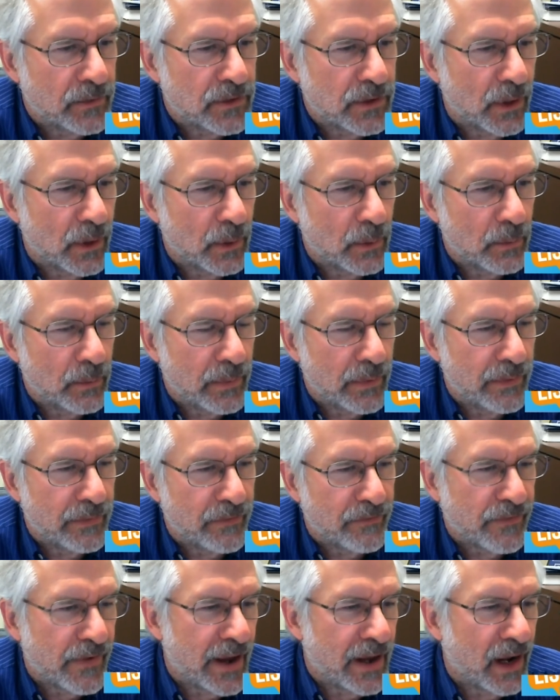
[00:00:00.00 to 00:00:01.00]
so uh,
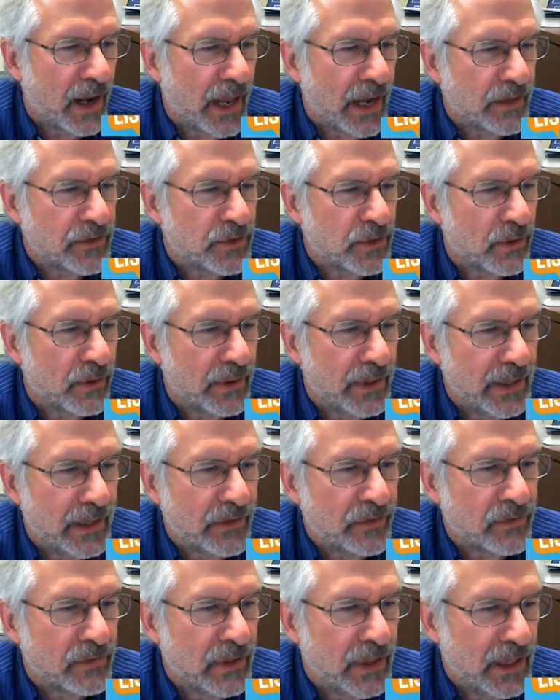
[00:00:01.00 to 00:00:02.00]
the final answer
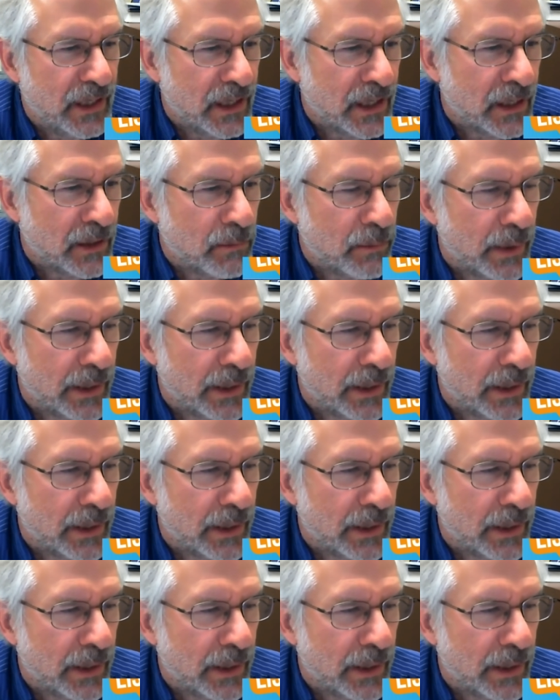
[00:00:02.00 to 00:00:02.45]
isn't in,